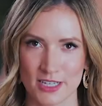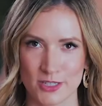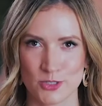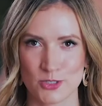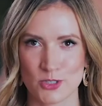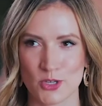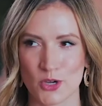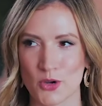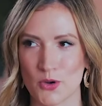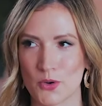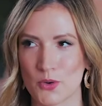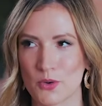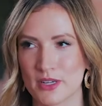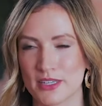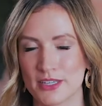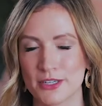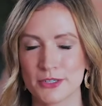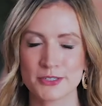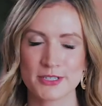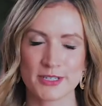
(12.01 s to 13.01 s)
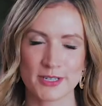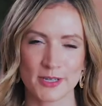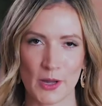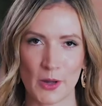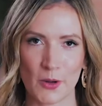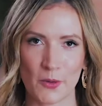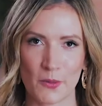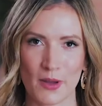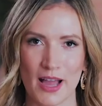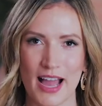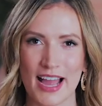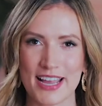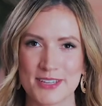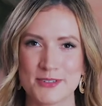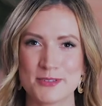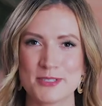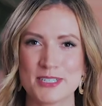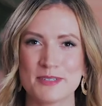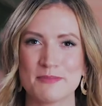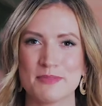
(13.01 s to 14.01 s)
So years ago, I
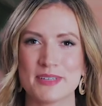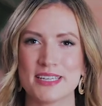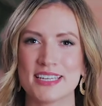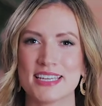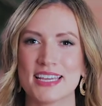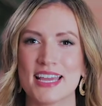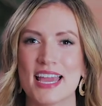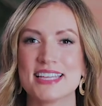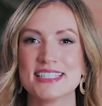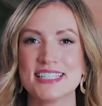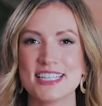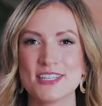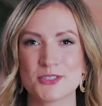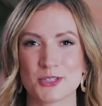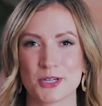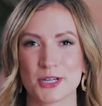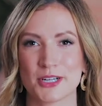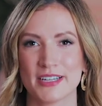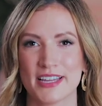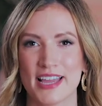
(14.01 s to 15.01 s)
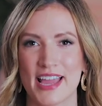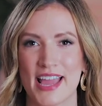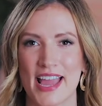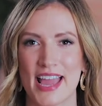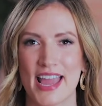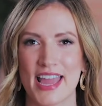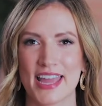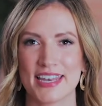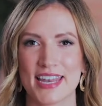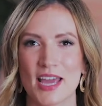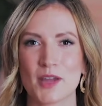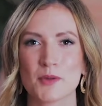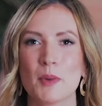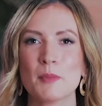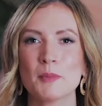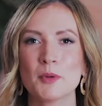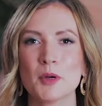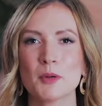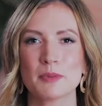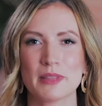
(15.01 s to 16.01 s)
used to be a teacher, and I
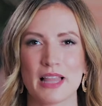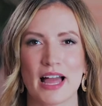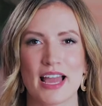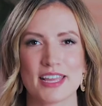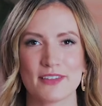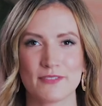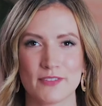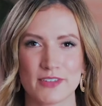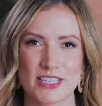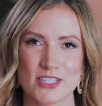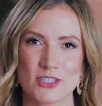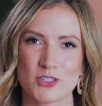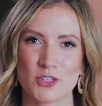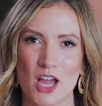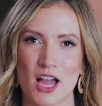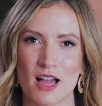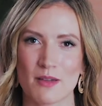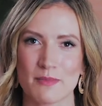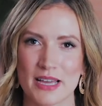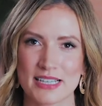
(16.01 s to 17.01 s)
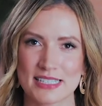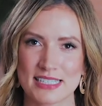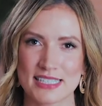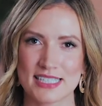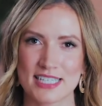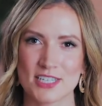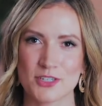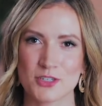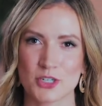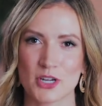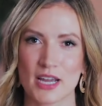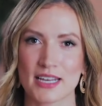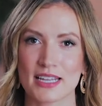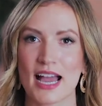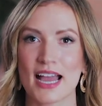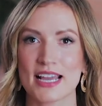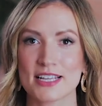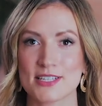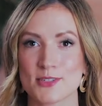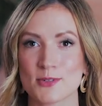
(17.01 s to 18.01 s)
remember applying for this job as a teacher at a
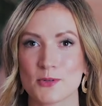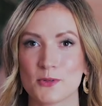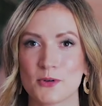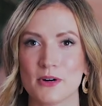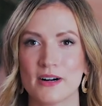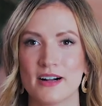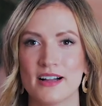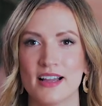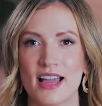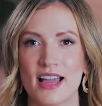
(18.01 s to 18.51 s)
high school.